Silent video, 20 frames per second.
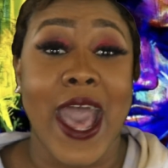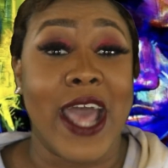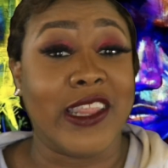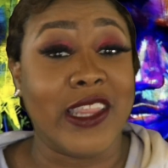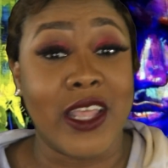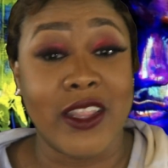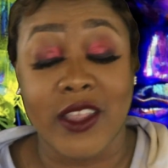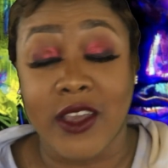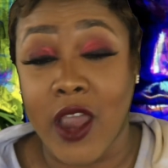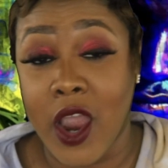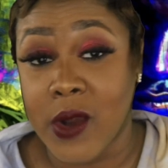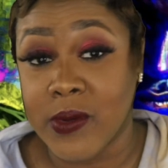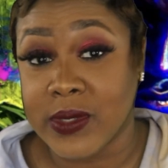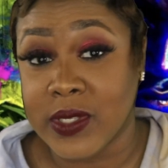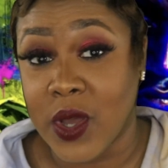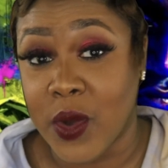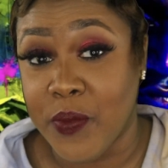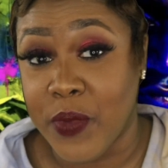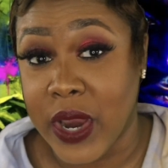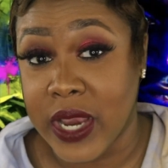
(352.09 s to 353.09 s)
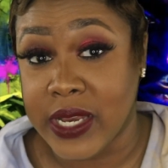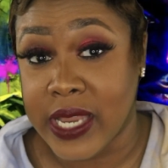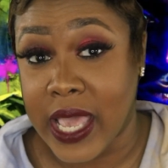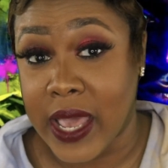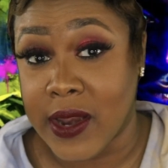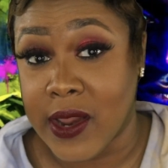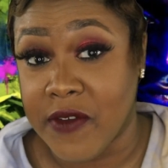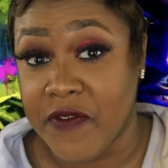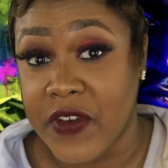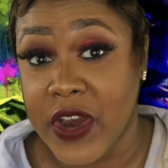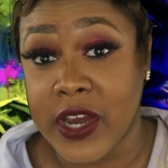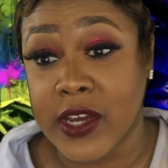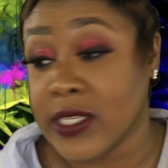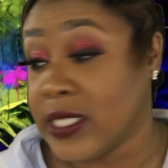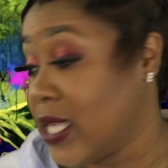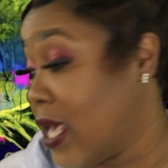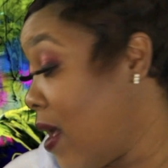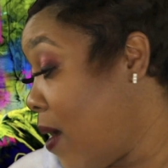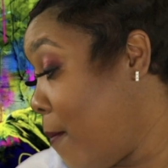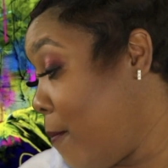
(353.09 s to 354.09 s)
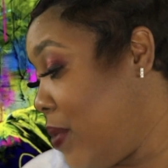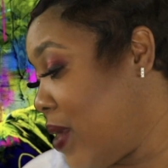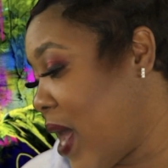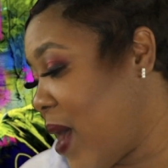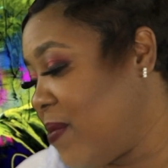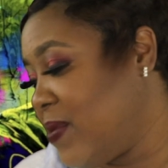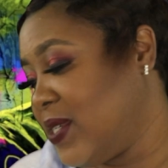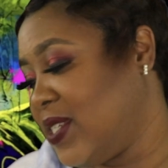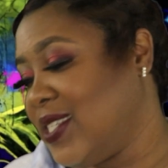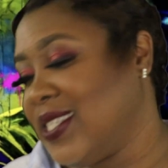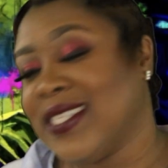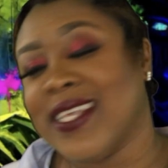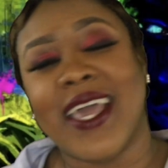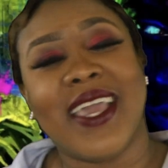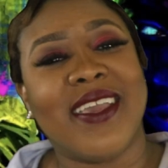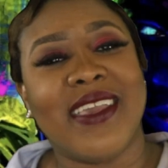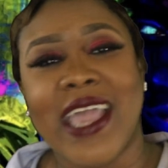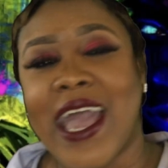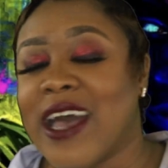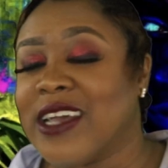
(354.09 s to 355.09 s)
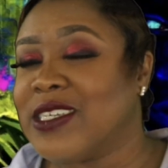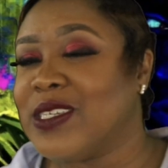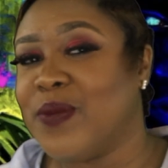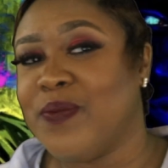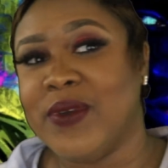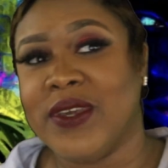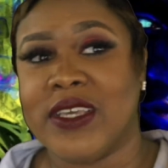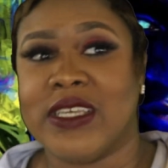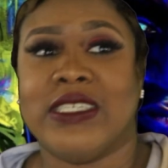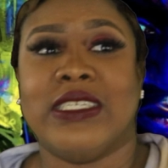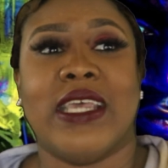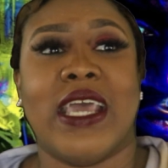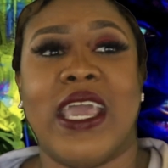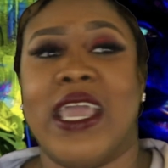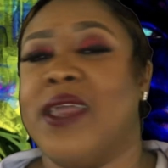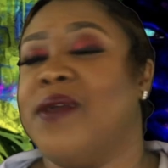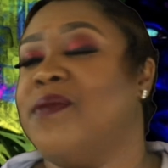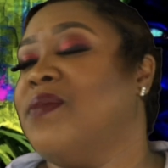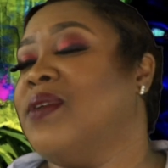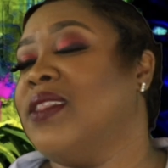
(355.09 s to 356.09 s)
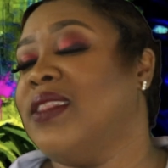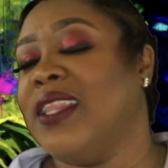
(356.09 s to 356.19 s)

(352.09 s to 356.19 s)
I thought the car was gonna break down at first, but I was just like, y'all should be ashamed.